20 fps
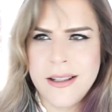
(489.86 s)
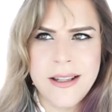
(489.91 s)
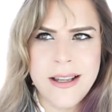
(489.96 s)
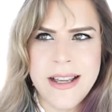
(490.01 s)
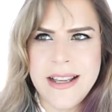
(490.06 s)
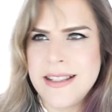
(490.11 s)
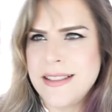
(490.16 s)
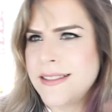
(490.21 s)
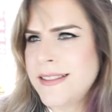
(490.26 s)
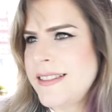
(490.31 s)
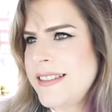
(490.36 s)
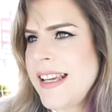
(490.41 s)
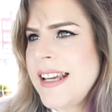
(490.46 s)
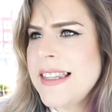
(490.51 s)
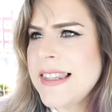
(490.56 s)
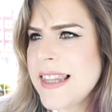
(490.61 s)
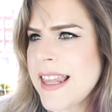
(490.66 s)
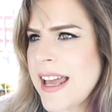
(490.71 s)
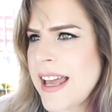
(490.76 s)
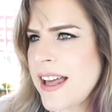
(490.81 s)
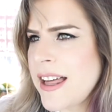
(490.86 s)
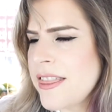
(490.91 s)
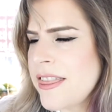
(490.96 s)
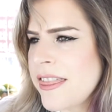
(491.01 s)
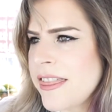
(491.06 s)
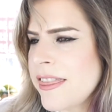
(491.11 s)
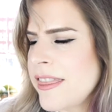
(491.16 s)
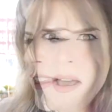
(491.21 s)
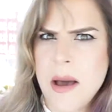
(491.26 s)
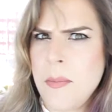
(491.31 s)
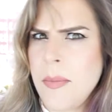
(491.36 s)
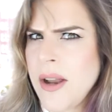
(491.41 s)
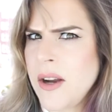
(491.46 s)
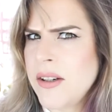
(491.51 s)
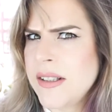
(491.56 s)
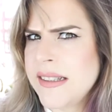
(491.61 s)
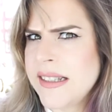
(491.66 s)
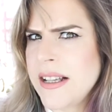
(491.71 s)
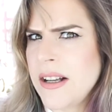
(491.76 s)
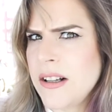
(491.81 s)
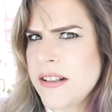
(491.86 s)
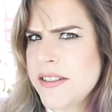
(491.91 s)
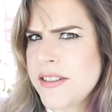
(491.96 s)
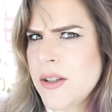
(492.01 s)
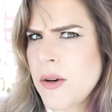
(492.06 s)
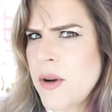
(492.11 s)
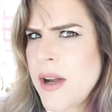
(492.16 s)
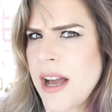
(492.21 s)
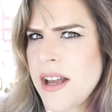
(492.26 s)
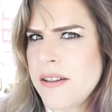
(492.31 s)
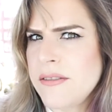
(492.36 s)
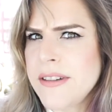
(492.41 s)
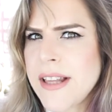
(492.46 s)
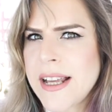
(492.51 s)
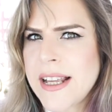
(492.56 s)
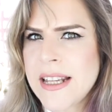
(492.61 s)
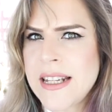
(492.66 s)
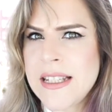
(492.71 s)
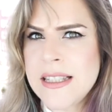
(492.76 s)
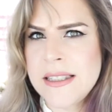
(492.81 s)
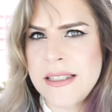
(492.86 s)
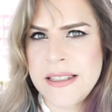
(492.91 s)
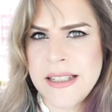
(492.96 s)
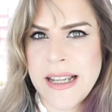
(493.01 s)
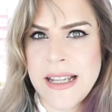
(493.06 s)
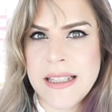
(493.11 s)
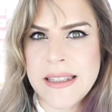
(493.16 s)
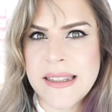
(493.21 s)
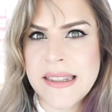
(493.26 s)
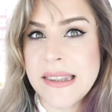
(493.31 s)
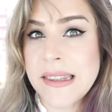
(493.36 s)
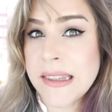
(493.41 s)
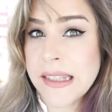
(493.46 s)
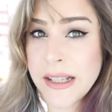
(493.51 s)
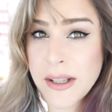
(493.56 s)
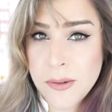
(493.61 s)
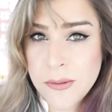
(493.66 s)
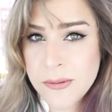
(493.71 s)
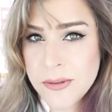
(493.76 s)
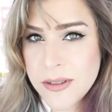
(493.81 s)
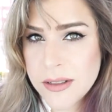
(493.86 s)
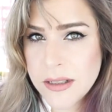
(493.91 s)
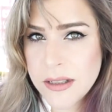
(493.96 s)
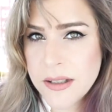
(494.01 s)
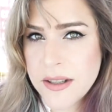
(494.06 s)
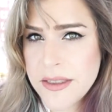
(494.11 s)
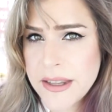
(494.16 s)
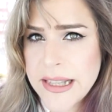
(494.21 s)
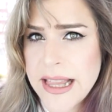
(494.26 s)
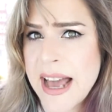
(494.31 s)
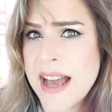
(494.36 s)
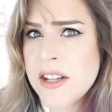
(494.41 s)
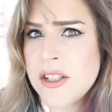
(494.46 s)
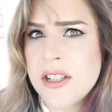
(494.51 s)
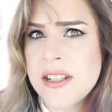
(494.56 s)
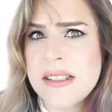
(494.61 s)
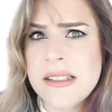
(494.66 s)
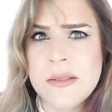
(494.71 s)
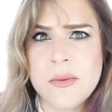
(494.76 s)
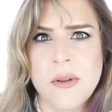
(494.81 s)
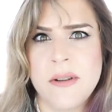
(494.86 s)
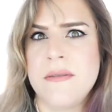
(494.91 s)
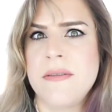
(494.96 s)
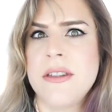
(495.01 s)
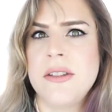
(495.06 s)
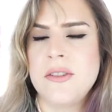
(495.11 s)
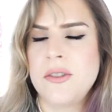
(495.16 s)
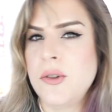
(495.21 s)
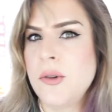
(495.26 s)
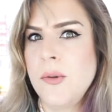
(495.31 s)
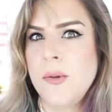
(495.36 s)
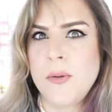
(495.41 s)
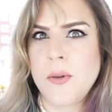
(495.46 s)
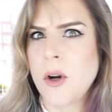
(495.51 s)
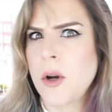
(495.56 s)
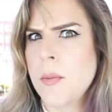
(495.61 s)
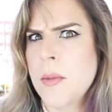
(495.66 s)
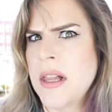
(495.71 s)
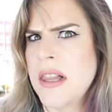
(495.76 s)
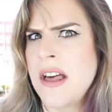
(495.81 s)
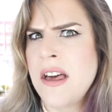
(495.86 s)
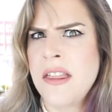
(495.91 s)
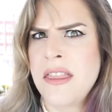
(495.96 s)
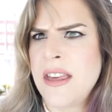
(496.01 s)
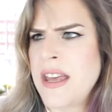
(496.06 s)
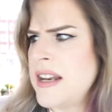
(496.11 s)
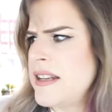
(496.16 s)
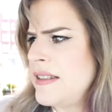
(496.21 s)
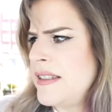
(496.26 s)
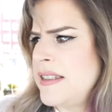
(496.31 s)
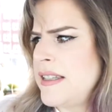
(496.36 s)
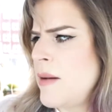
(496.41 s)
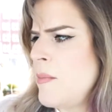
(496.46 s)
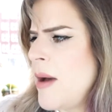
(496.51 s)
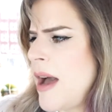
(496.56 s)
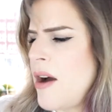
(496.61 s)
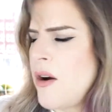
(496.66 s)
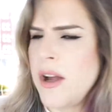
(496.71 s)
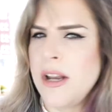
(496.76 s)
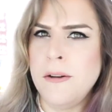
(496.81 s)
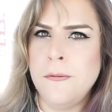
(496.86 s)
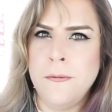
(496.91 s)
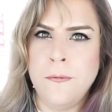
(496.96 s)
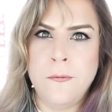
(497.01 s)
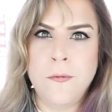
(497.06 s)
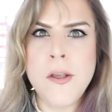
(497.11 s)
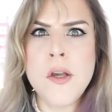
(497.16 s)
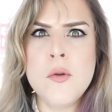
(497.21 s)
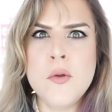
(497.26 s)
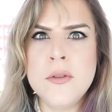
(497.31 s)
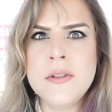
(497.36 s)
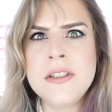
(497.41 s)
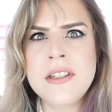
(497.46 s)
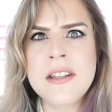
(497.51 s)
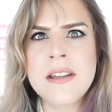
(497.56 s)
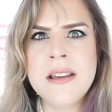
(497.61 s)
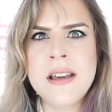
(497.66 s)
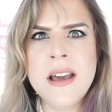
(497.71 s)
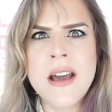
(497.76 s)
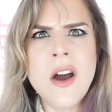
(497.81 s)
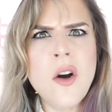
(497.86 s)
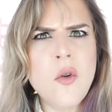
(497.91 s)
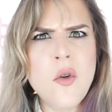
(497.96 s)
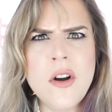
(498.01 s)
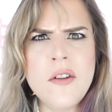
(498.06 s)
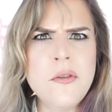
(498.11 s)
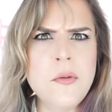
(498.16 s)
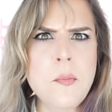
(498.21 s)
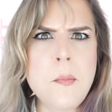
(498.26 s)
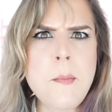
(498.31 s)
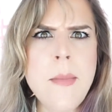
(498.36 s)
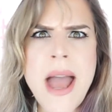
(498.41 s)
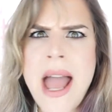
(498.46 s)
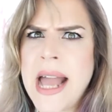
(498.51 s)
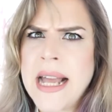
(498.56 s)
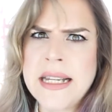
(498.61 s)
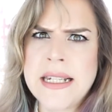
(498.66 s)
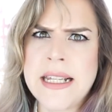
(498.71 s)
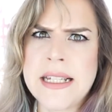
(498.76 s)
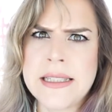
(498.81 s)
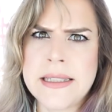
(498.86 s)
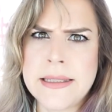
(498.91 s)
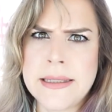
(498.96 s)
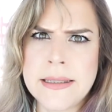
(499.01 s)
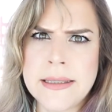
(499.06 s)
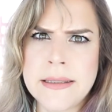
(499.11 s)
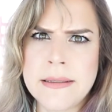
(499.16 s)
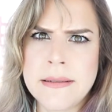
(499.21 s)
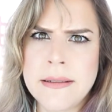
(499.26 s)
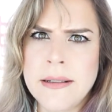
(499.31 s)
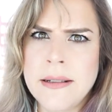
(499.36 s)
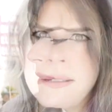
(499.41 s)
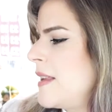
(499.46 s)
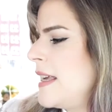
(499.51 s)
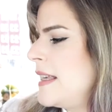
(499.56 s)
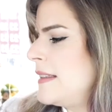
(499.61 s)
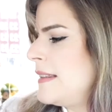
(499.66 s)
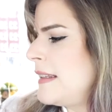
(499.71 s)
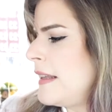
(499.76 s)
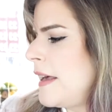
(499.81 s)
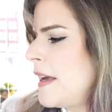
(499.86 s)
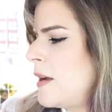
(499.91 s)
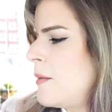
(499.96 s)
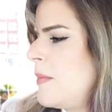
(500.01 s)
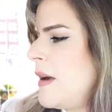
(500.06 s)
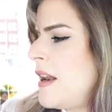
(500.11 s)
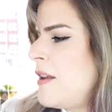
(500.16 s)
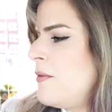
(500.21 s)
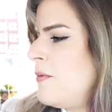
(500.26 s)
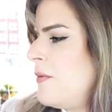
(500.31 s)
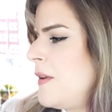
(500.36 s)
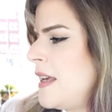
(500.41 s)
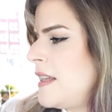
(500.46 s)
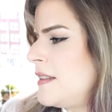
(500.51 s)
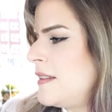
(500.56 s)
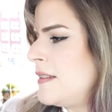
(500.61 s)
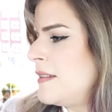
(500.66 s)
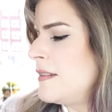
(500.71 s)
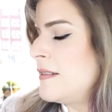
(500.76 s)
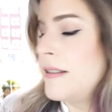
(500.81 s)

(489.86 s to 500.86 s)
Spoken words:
insane length, apparently also kind of like an insane lift to the lashes with this new formula that is somehow infused with magnets. It's like Benefit